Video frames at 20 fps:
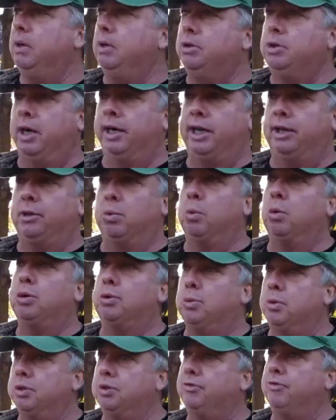try to get the worst
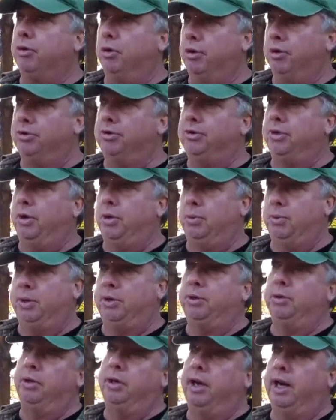ones first. So we're
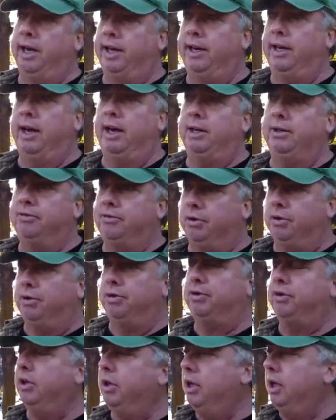doing the 99s
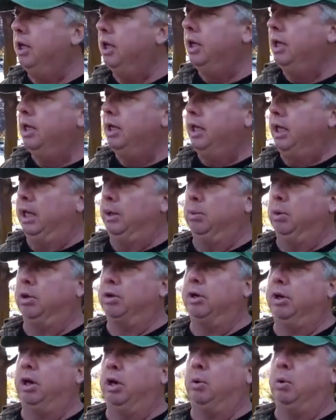first, and
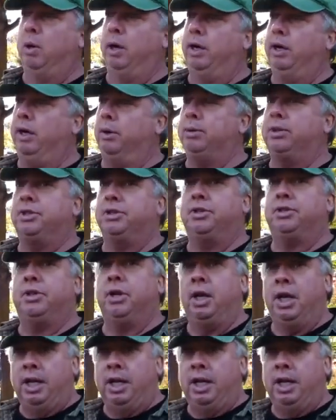working our way. I was just